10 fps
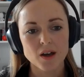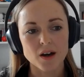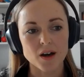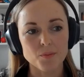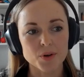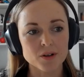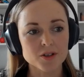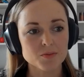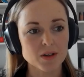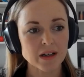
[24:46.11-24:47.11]
But
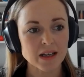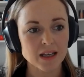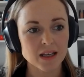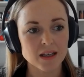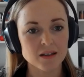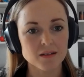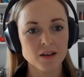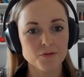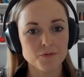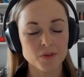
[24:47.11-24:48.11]
ultimately,
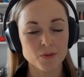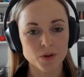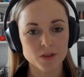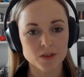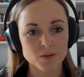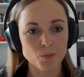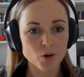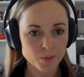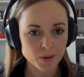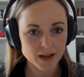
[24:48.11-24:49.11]
with the
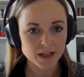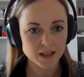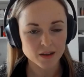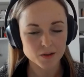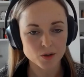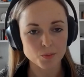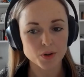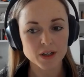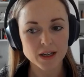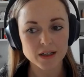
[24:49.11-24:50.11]
more planning you
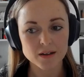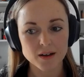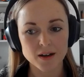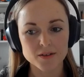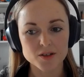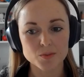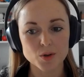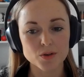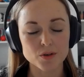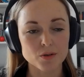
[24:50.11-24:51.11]
put in, the
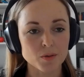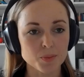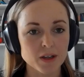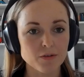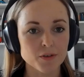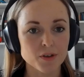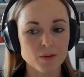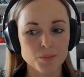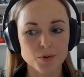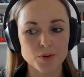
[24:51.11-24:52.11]
smoother it will be for
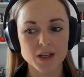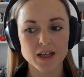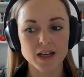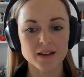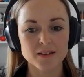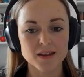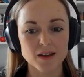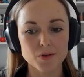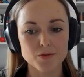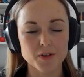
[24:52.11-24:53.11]
the employee, and
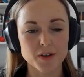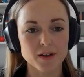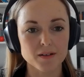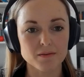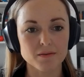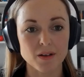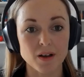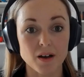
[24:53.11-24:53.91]
they will feel